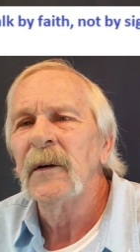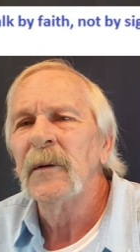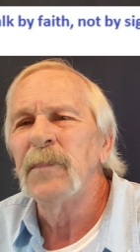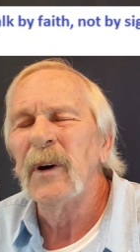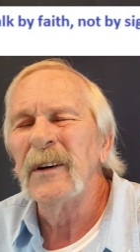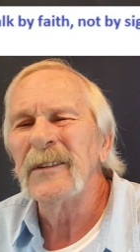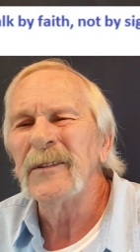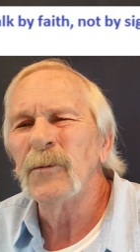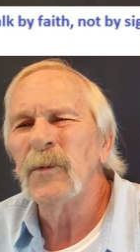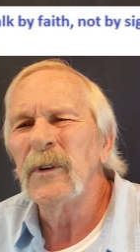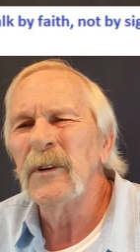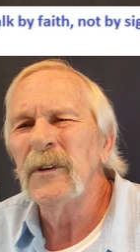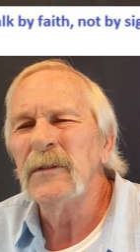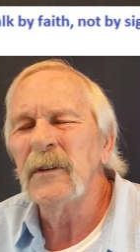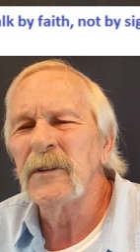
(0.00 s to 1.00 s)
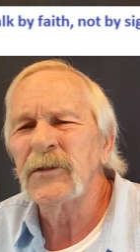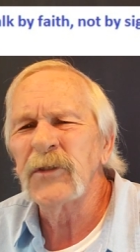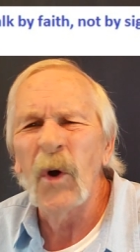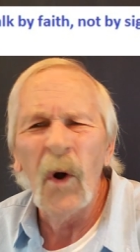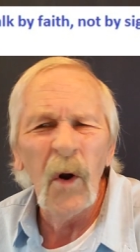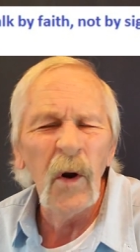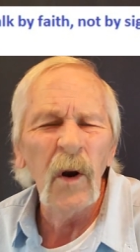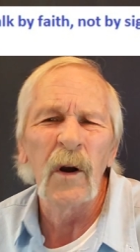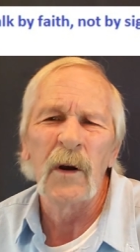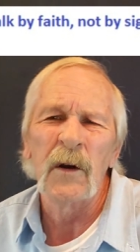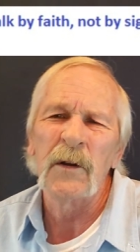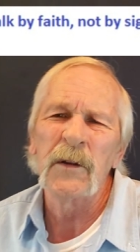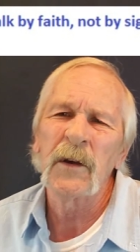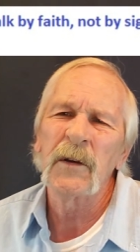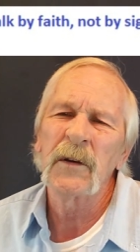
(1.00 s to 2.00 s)
But it's
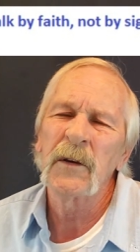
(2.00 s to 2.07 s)
hard,